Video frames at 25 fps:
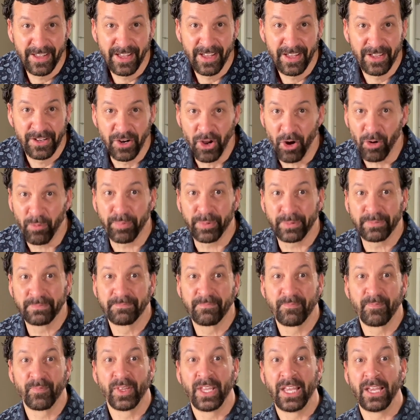Nope.
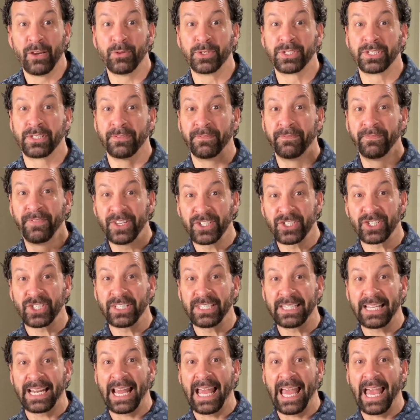It was the vision
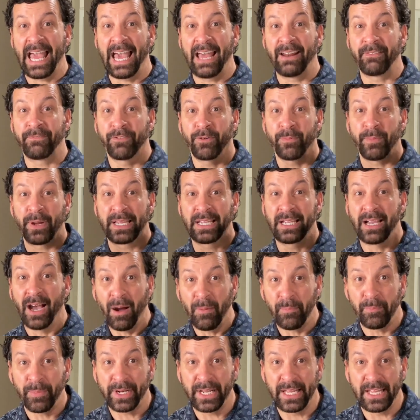that I had for my
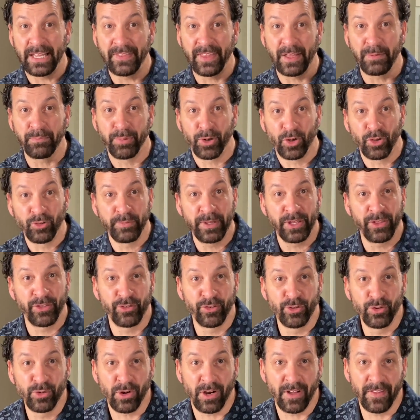company that pulled me
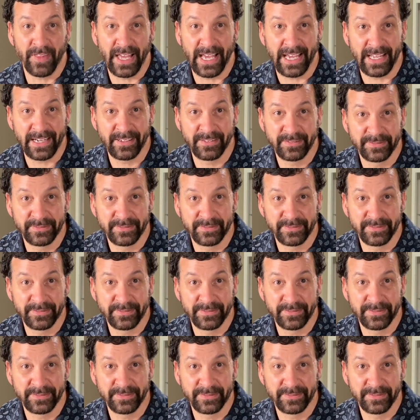through all that.